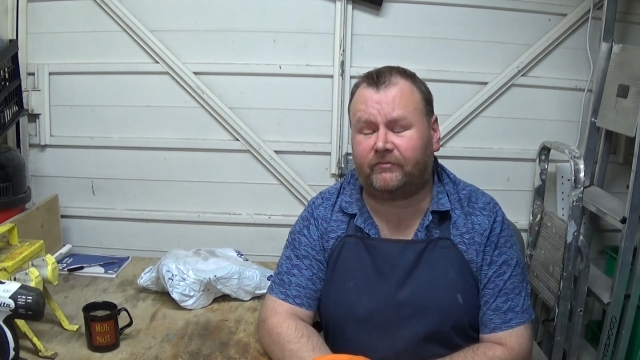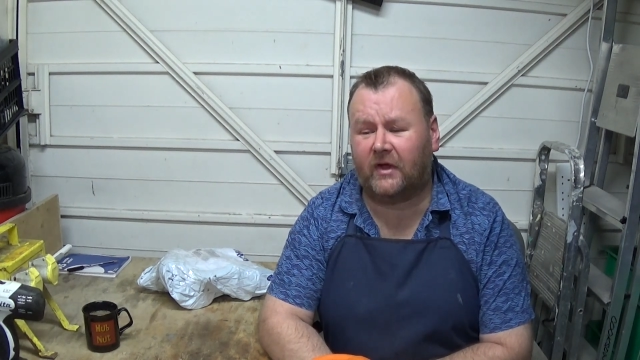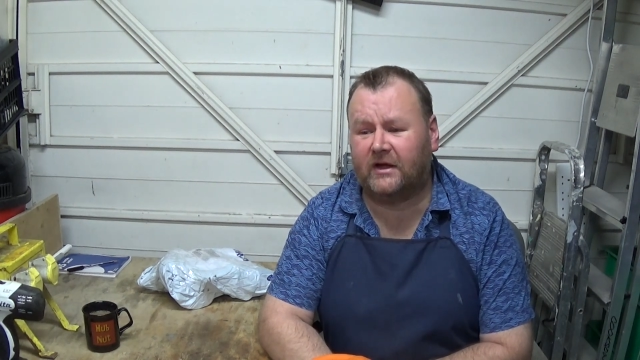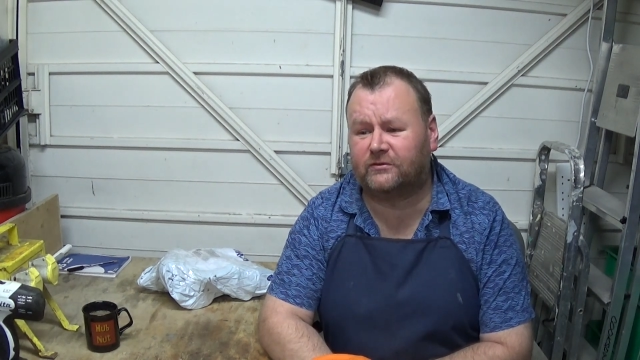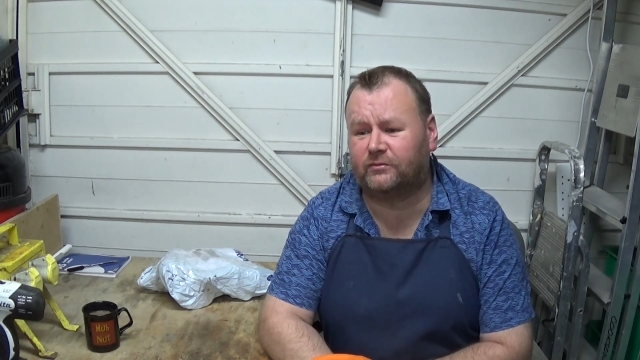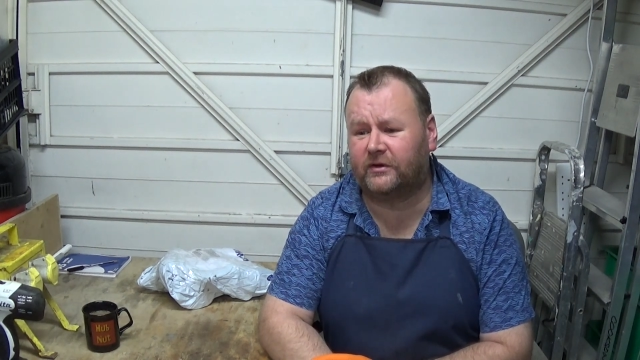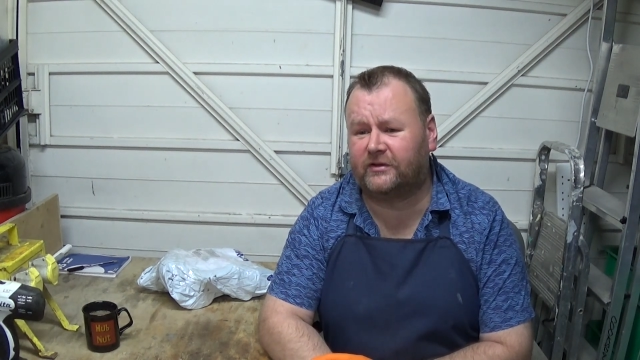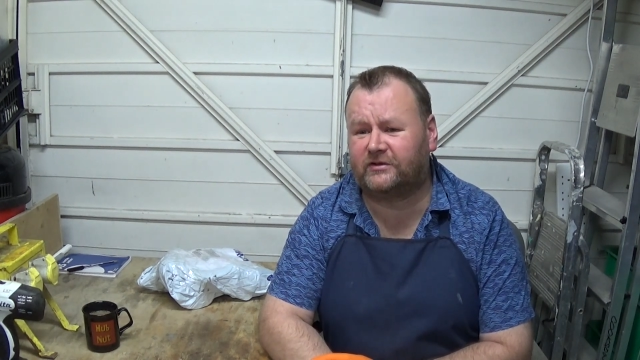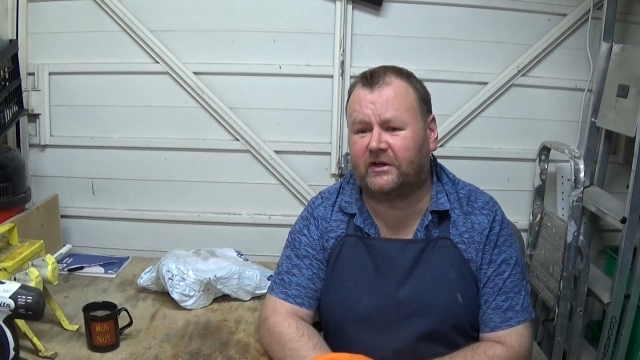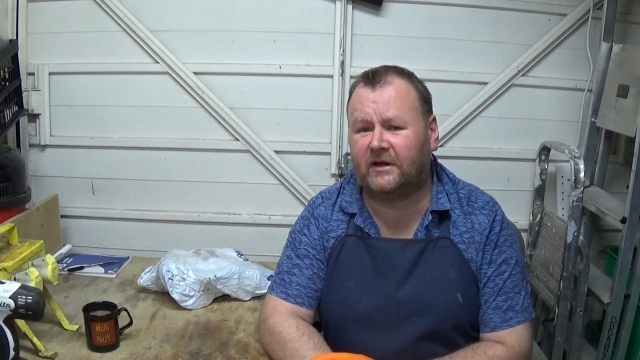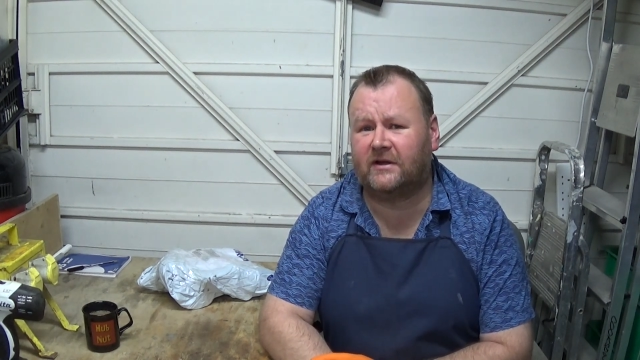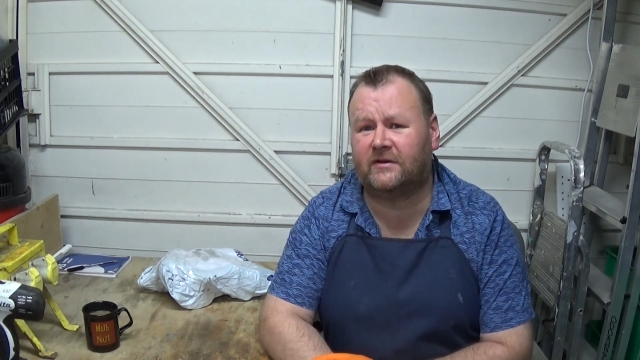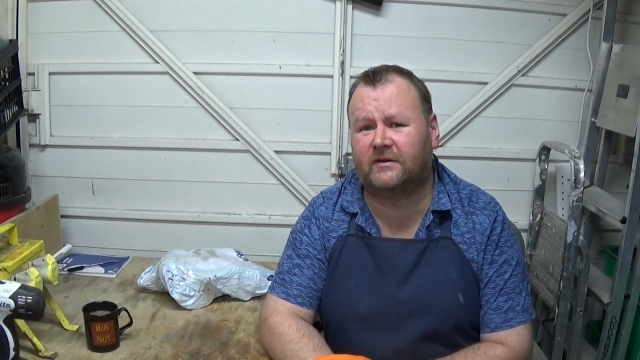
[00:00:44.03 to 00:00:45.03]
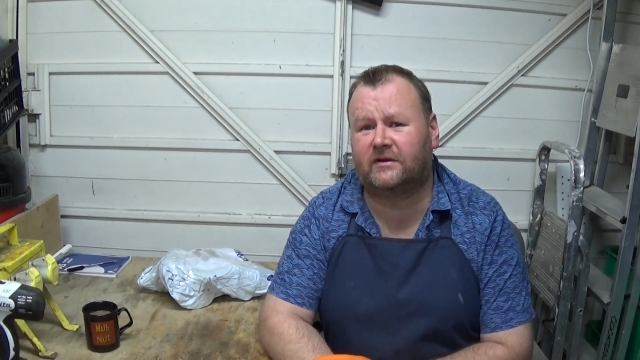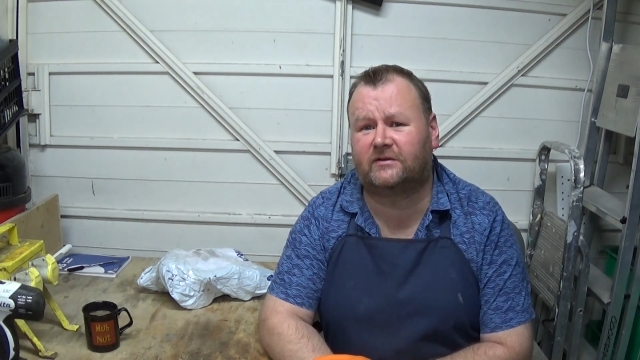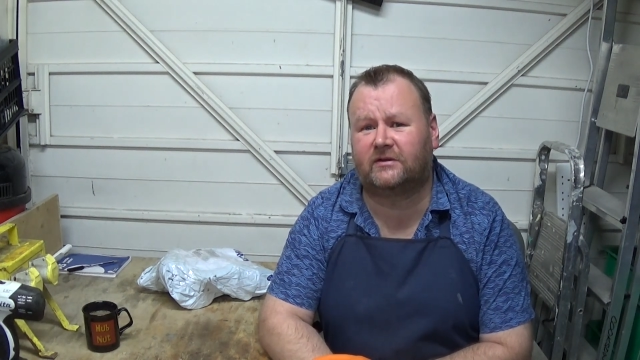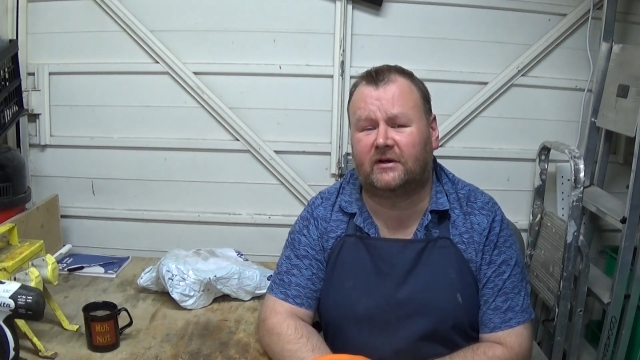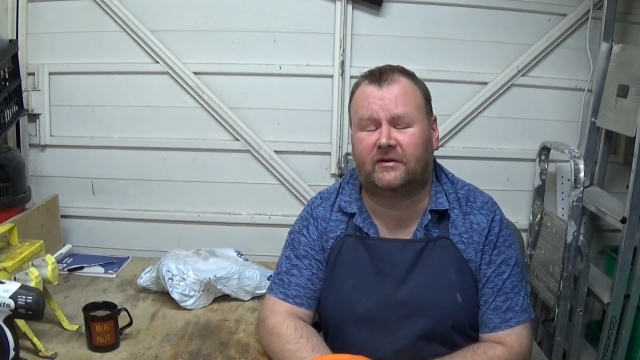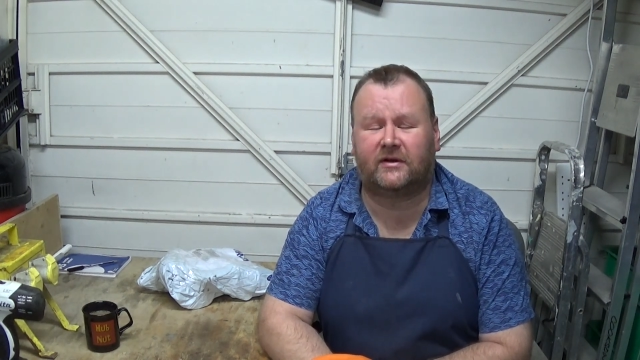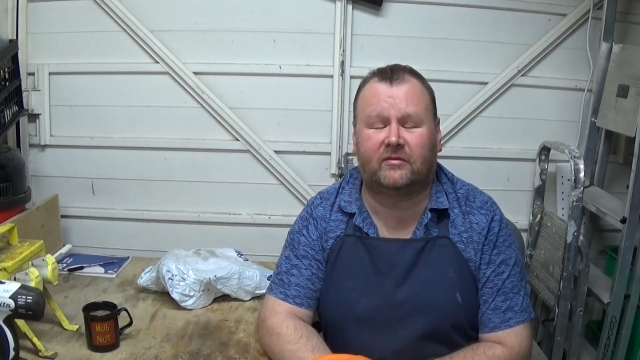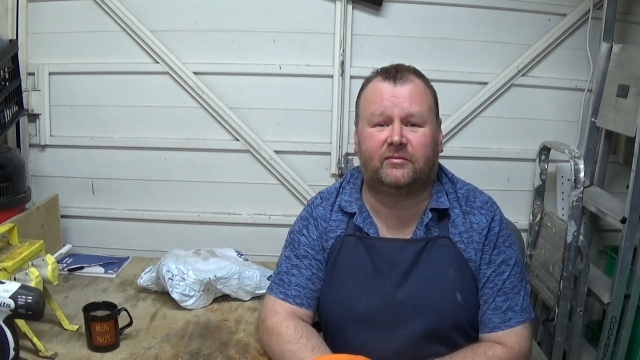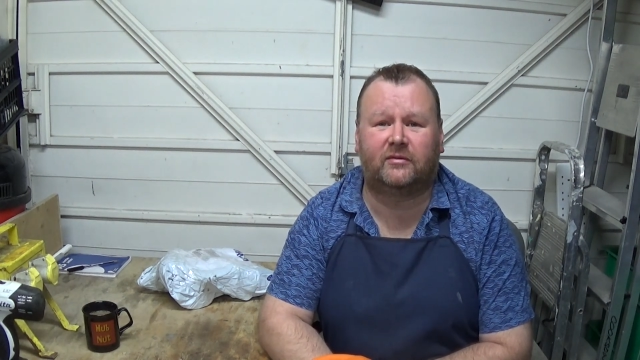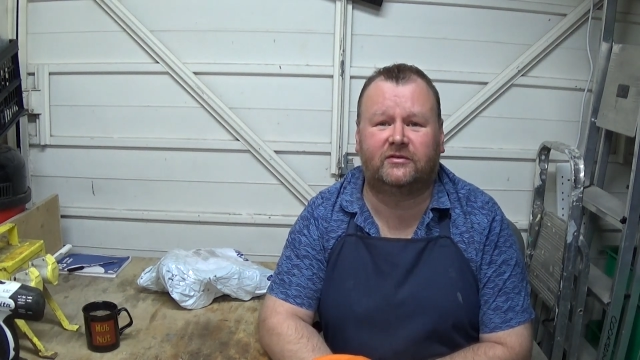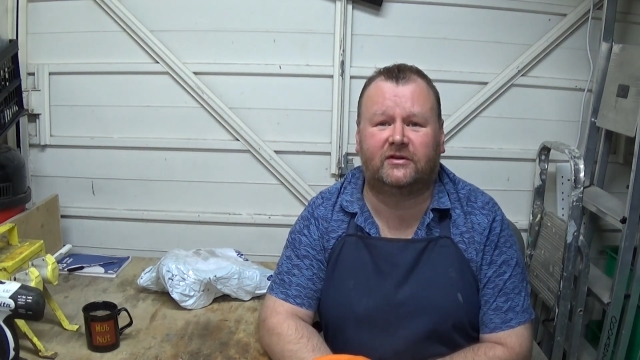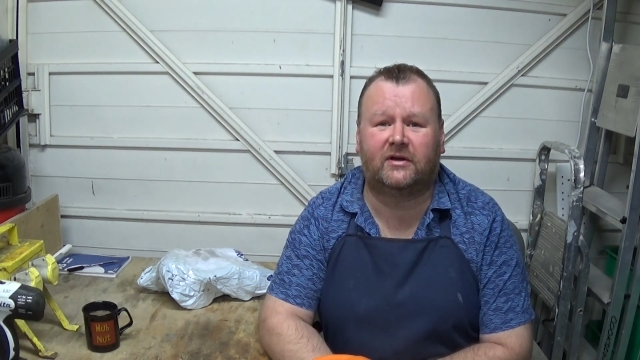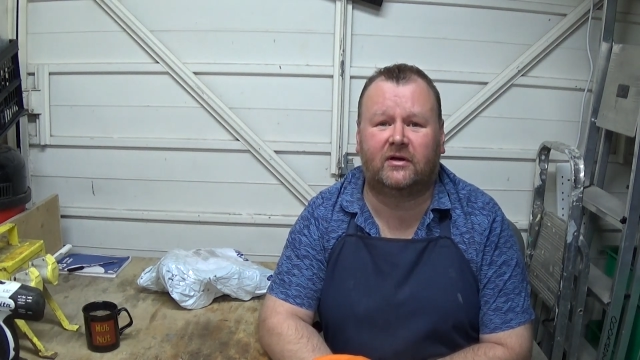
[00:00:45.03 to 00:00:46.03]
It's worth saying that, and I think I've
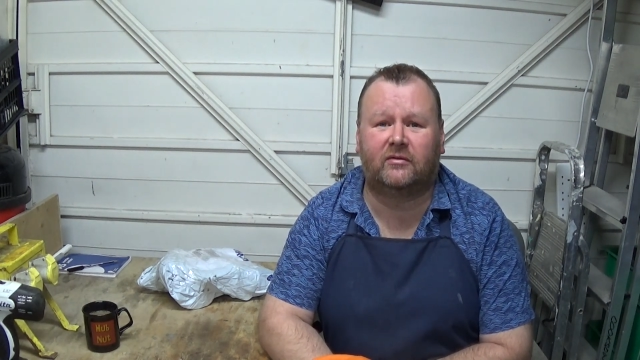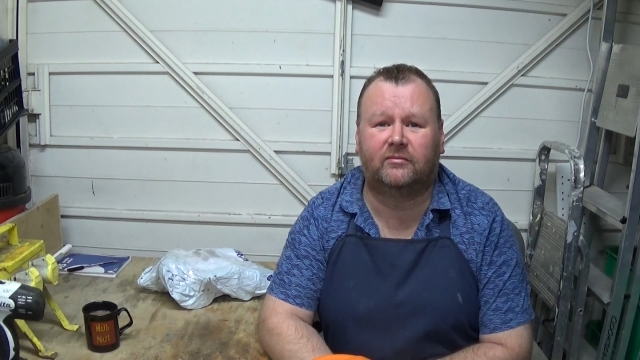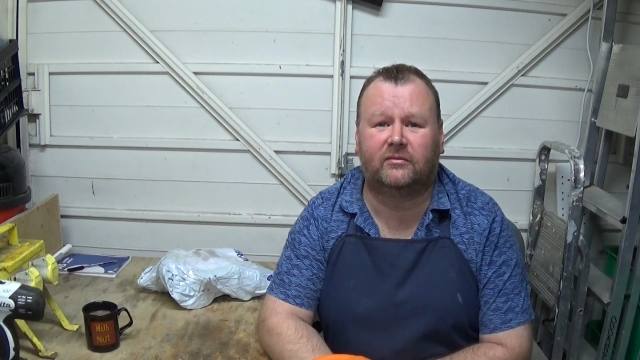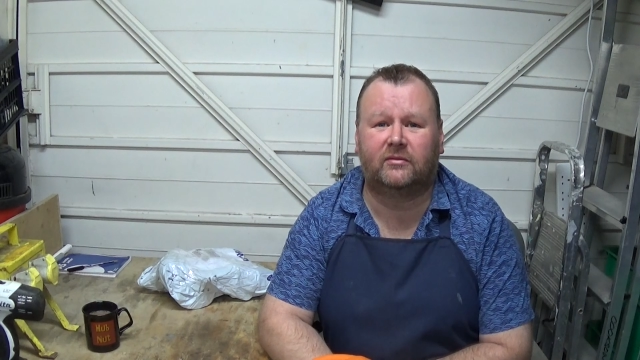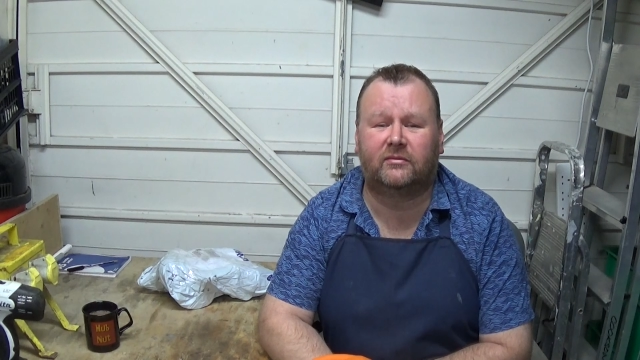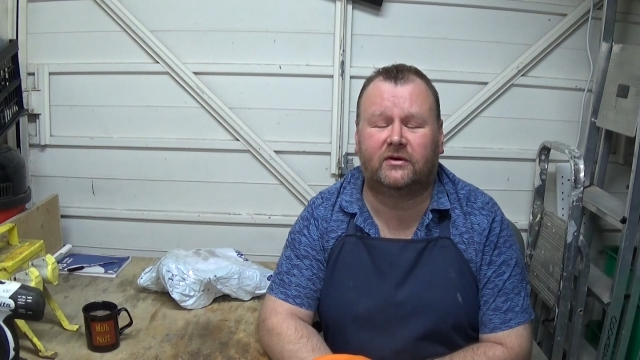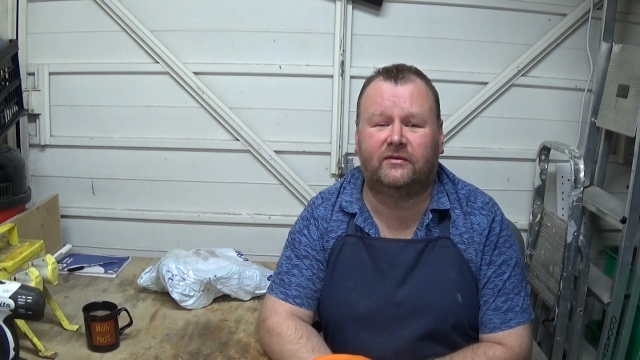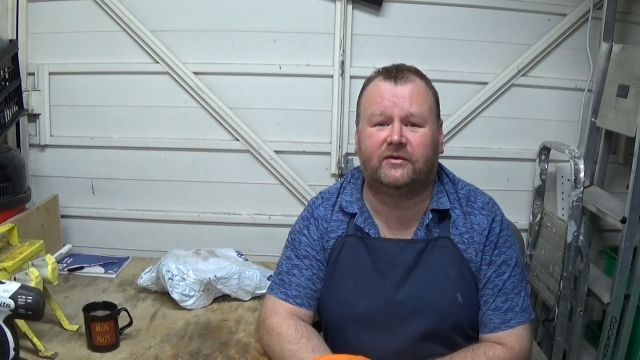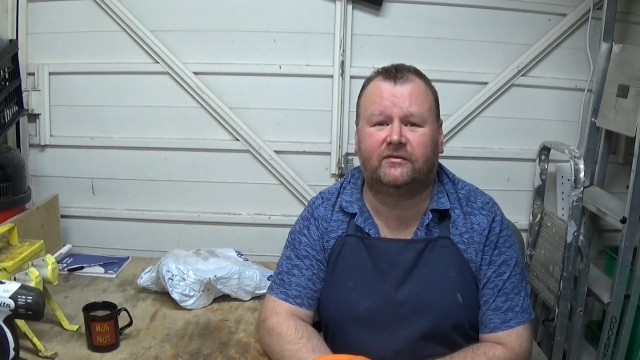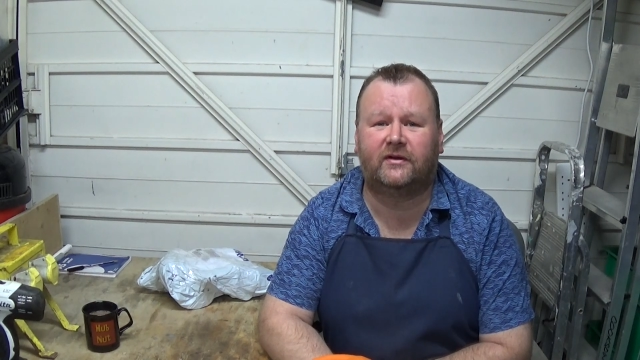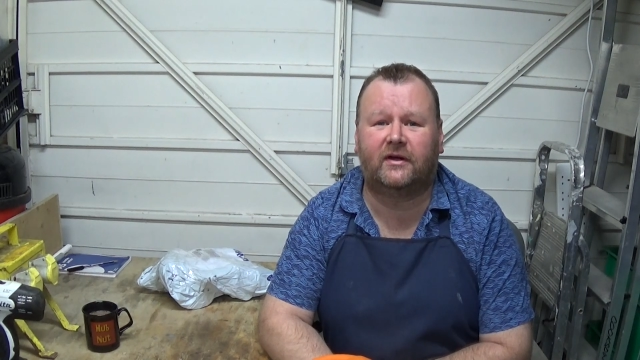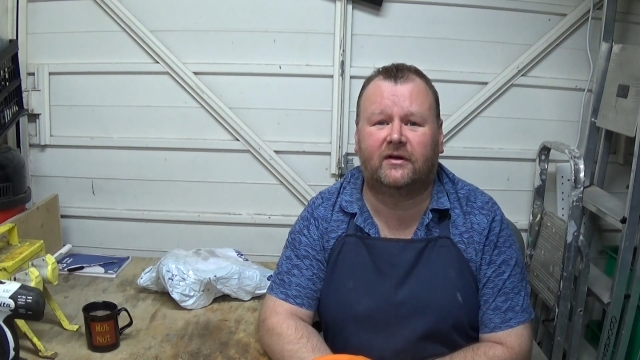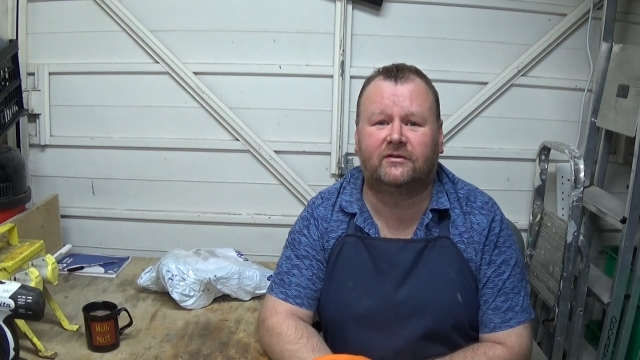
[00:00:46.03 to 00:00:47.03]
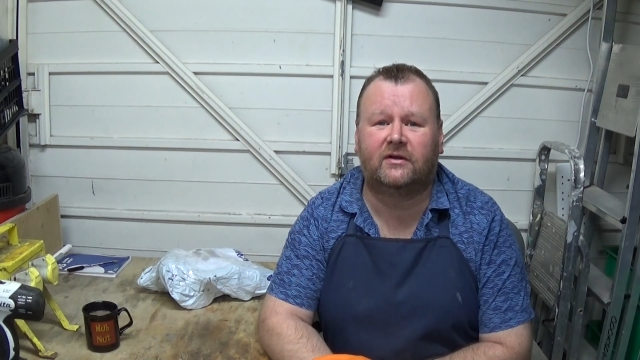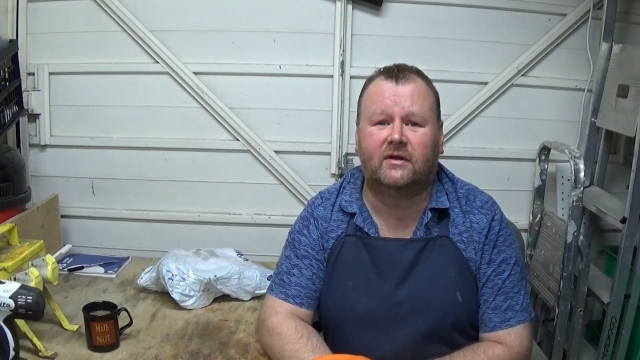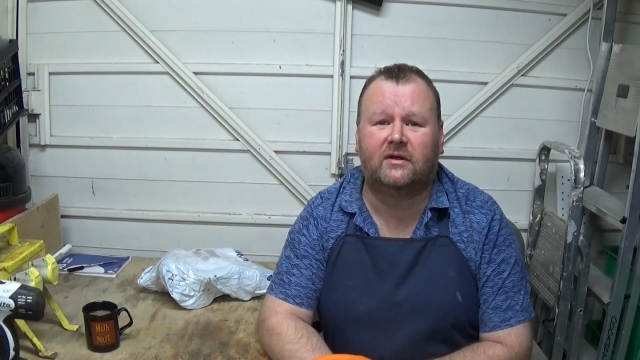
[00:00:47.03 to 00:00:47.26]
probably said it on previous videos,